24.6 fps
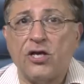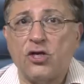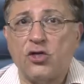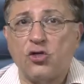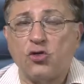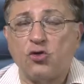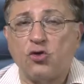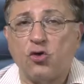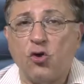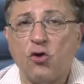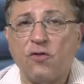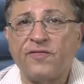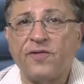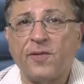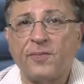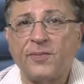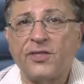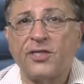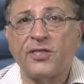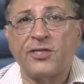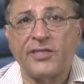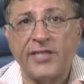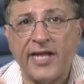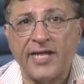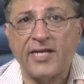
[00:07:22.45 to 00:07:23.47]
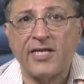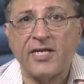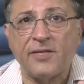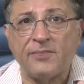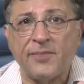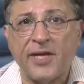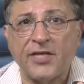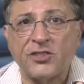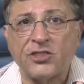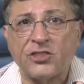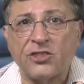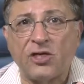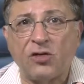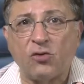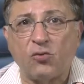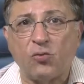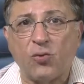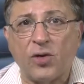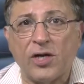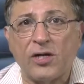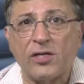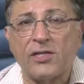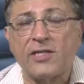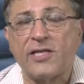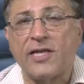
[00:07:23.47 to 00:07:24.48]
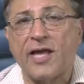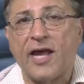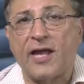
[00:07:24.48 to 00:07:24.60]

to go from the 10-dimensional world